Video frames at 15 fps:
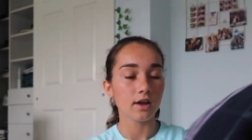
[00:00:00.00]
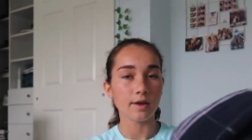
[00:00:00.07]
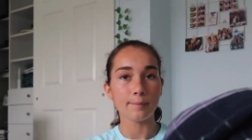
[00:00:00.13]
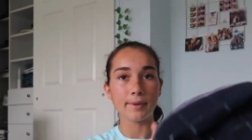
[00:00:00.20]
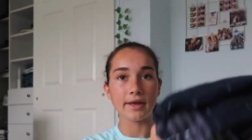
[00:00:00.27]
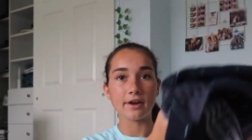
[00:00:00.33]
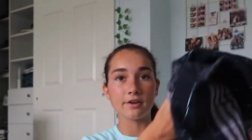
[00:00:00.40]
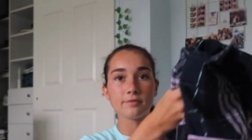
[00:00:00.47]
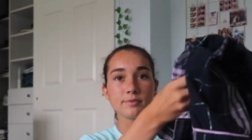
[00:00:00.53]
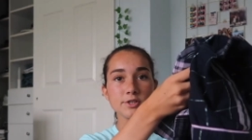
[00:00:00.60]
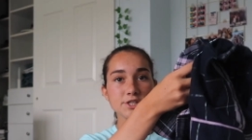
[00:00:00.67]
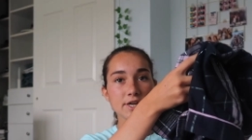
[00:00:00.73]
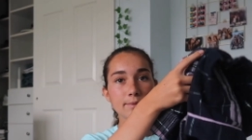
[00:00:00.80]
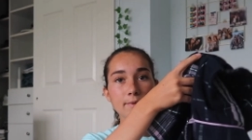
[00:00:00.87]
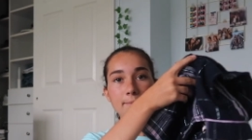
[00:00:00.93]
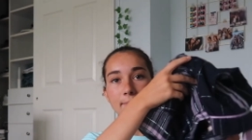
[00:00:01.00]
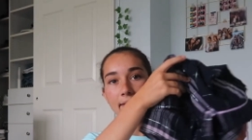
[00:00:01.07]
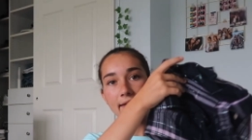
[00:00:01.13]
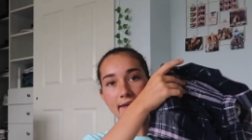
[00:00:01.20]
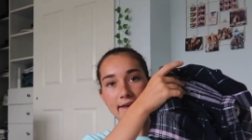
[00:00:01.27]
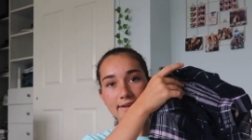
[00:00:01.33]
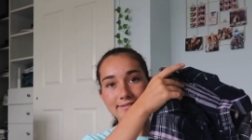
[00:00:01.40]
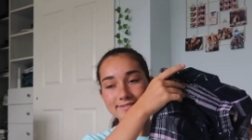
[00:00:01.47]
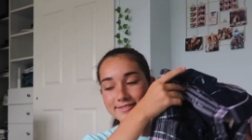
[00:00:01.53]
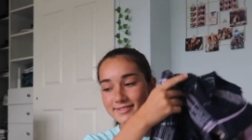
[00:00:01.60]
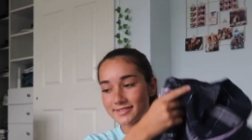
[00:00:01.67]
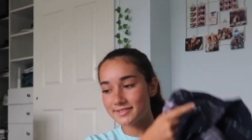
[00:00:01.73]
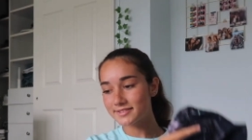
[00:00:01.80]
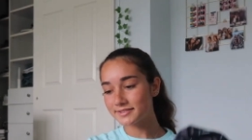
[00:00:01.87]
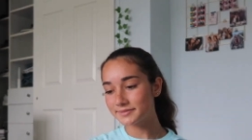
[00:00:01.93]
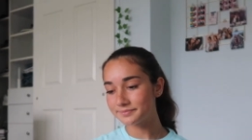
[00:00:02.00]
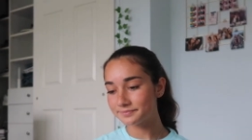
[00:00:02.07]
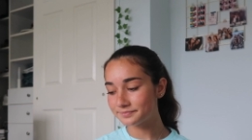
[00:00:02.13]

a pair of pajama pants